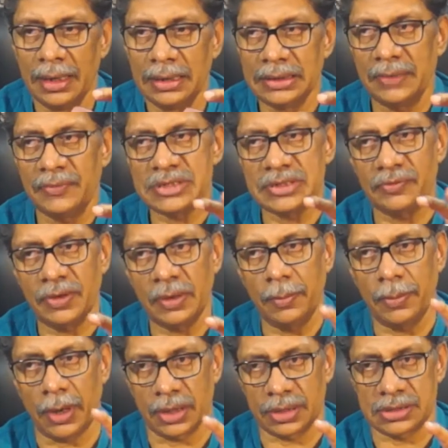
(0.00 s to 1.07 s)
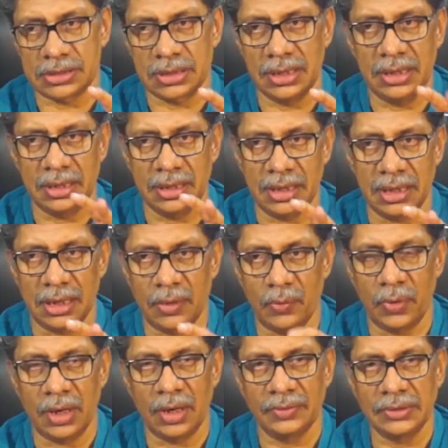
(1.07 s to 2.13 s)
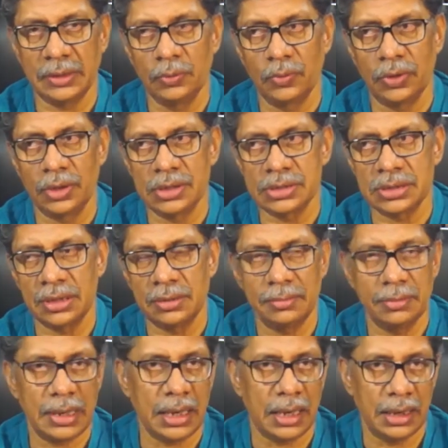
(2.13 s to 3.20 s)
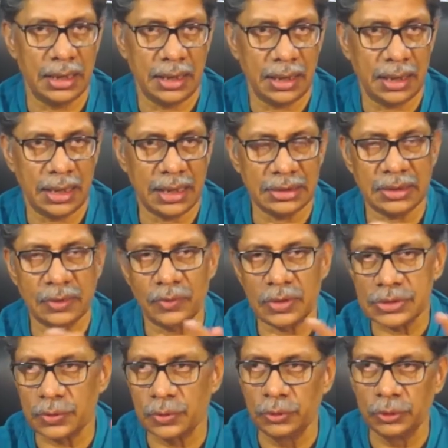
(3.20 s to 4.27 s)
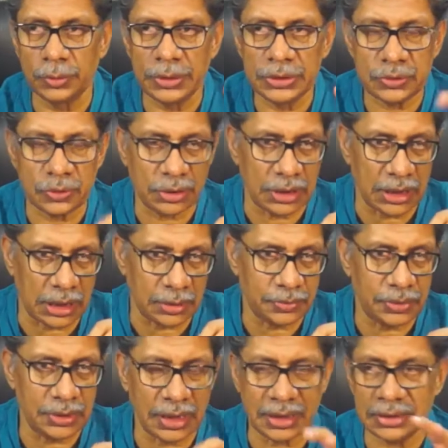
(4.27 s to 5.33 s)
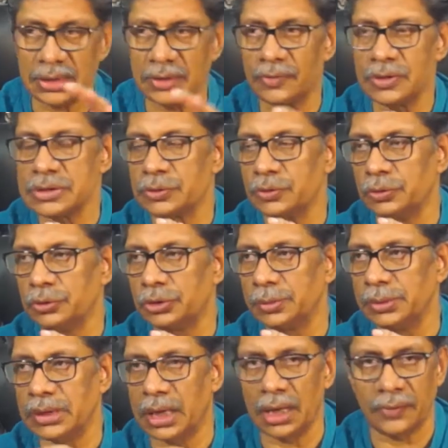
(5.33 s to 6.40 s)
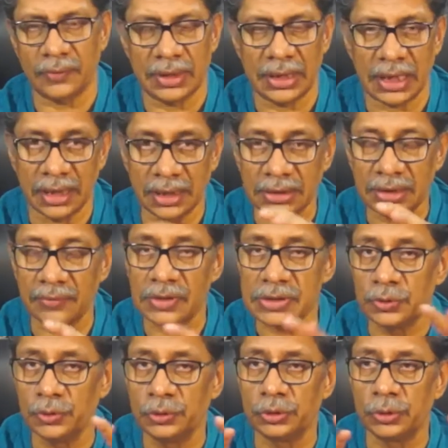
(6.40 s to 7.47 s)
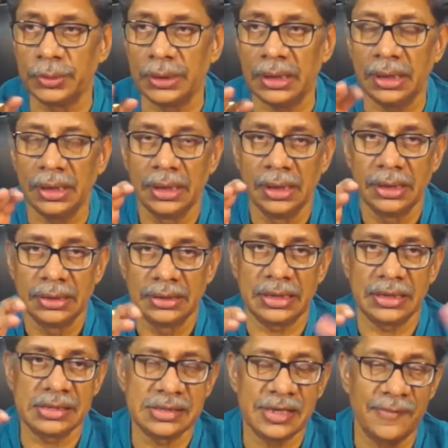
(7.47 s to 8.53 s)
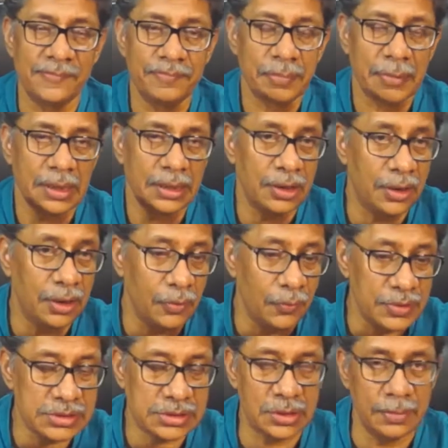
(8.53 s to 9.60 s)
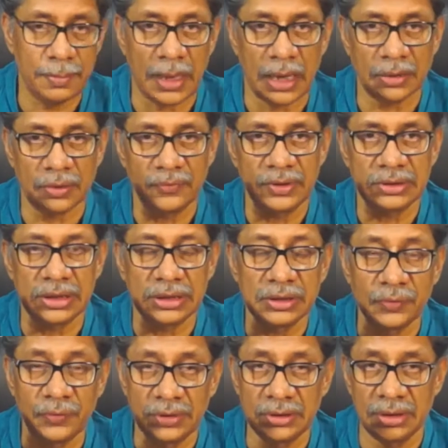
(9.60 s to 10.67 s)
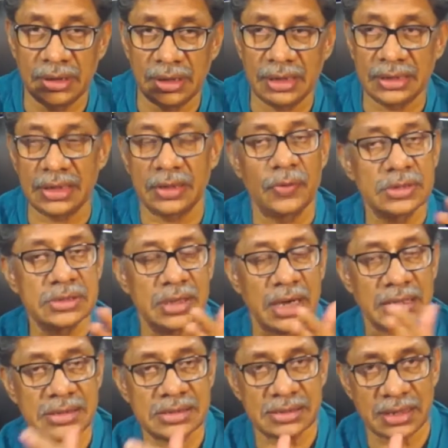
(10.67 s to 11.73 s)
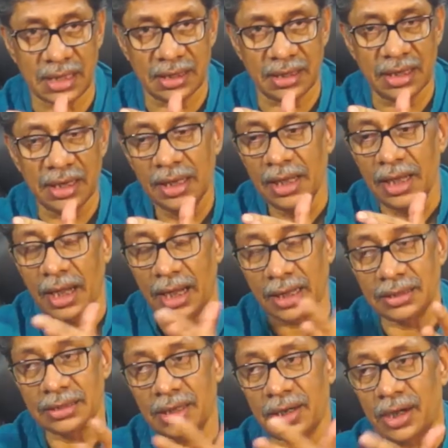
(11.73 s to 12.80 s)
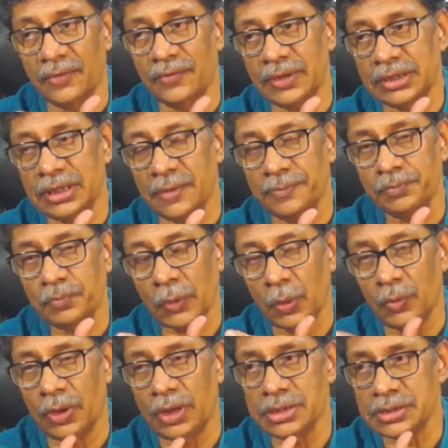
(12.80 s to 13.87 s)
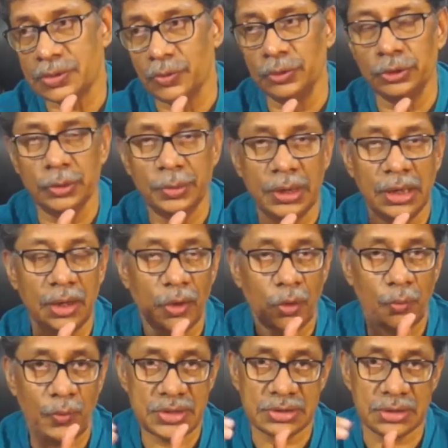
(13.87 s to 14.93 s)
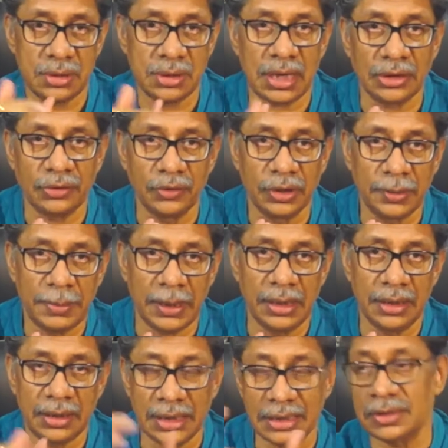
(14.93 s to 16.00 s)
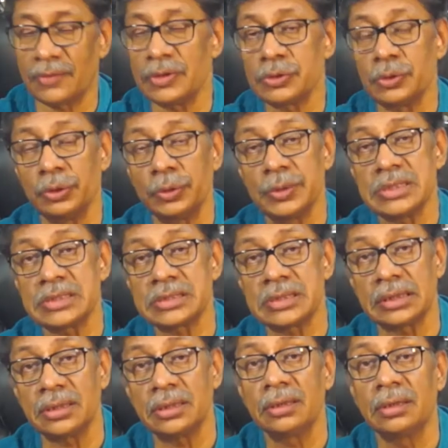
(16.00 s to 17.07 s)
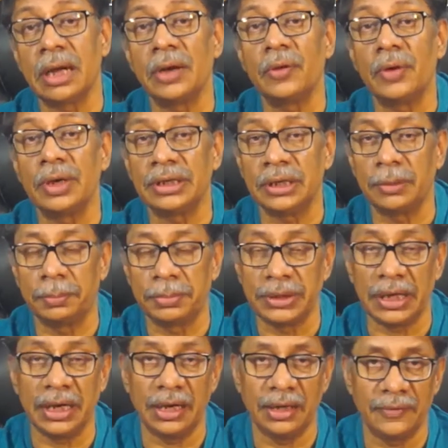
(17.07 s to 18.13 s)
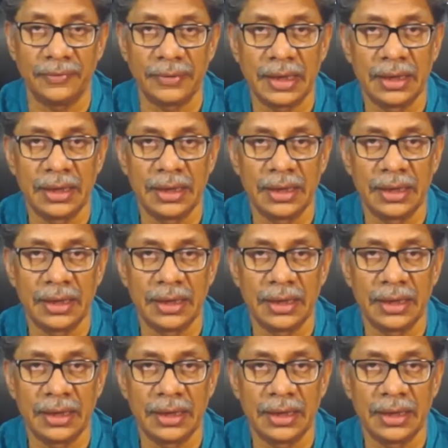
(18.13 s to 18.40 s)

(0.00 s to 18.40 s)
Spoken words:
there were several blocks in India. One of them was Meghalaya, another was going to be Chota Nagpur, another was going to be Dharwad, another was going to be that is the western part of it, that the Vindhyan, another was Rajasthan, another of it was going to be western Craton belt, another was going to be southern granulitic terrain.